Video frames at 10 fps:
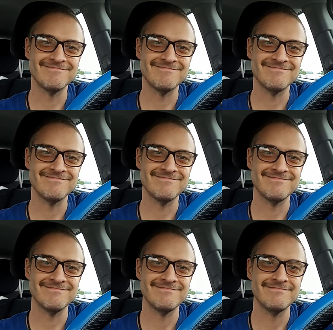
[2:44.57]

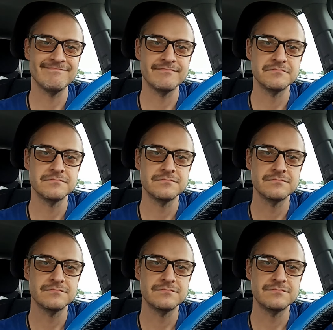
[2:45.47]

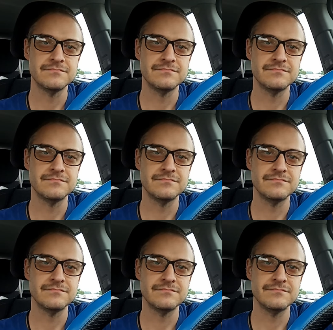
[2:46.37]

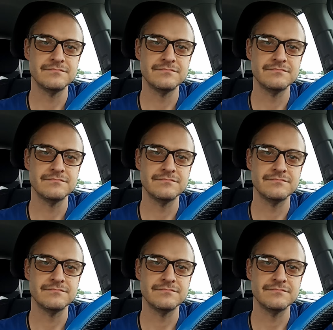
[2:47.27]

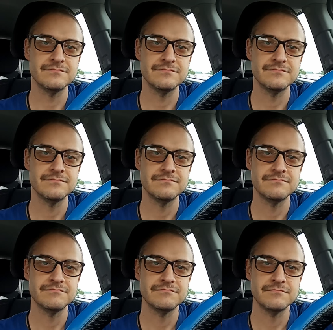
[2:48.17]

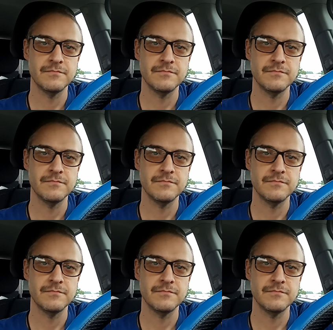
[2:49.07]
[no speech]